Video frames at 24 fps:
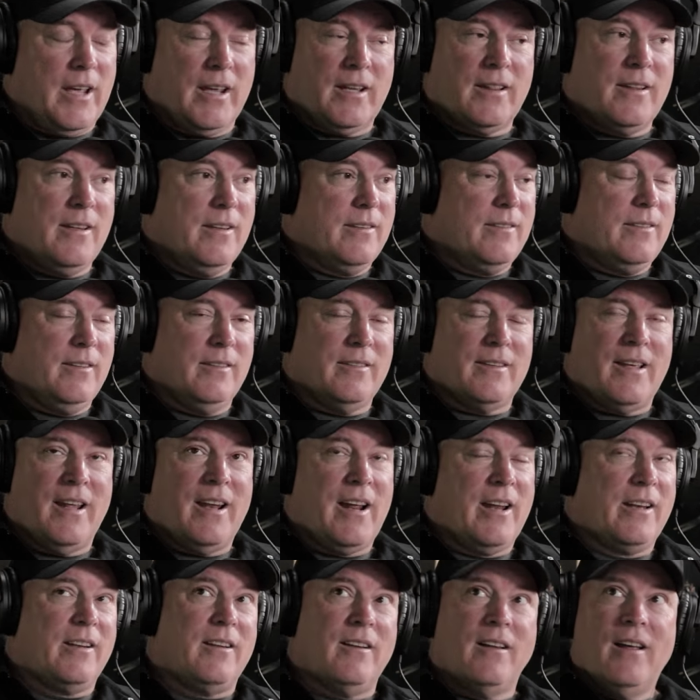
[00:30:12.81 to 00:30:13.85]
like, this is,
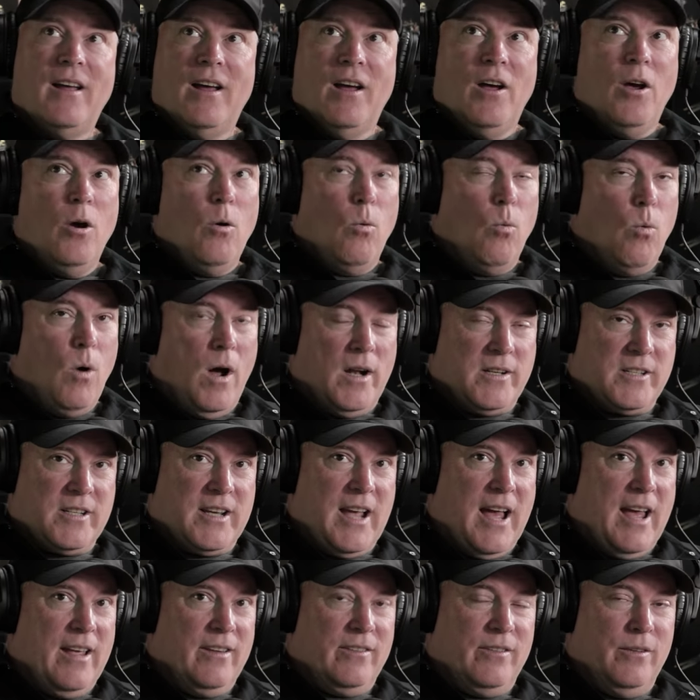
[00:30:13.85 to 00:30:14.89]
and I'd watch
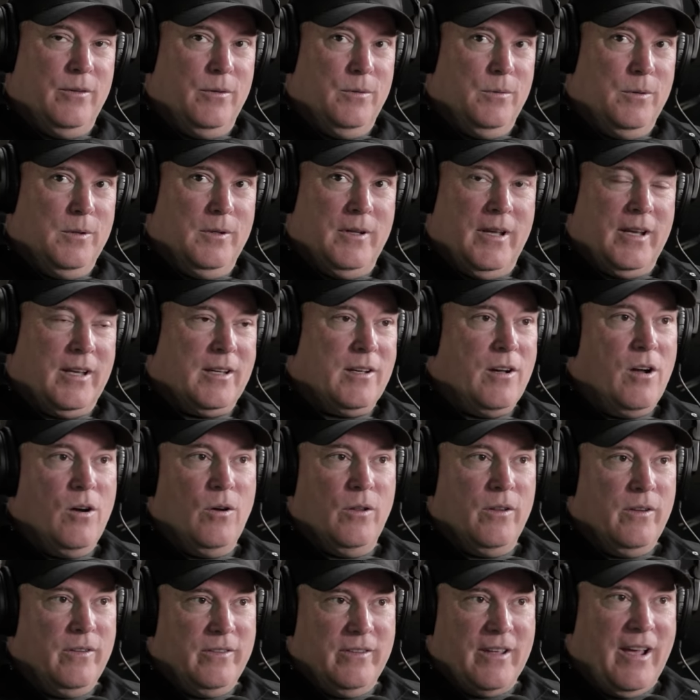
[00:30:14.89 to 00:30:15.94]
guys who were like,
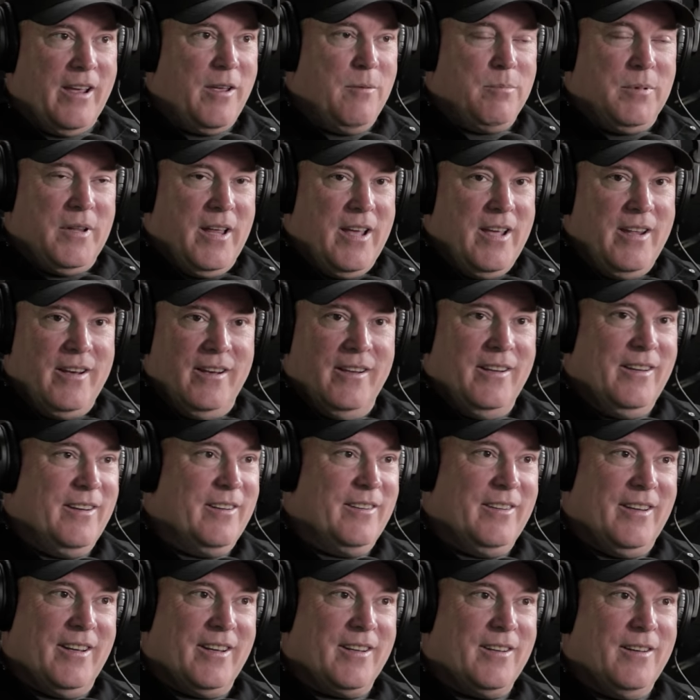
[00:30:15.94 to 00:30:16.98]
oh, this is how you play it. And
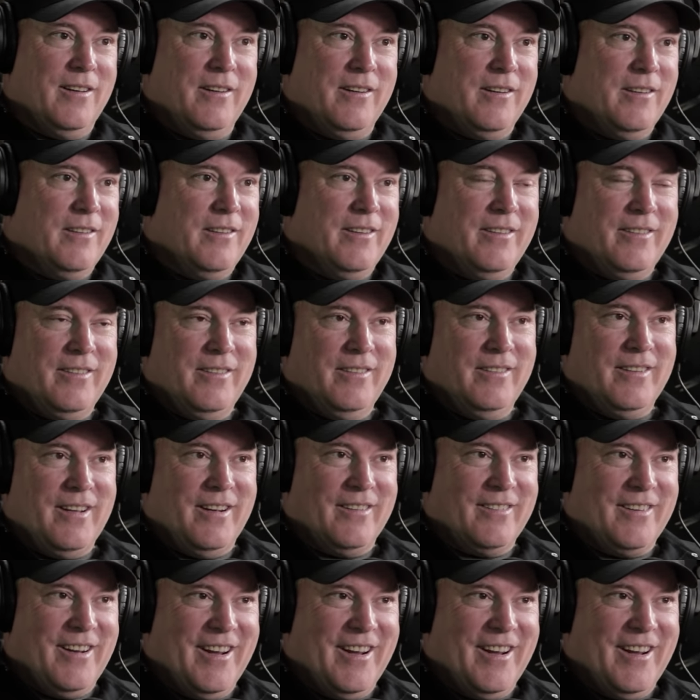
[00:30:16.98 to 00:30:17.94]
they're like, oh no, this is not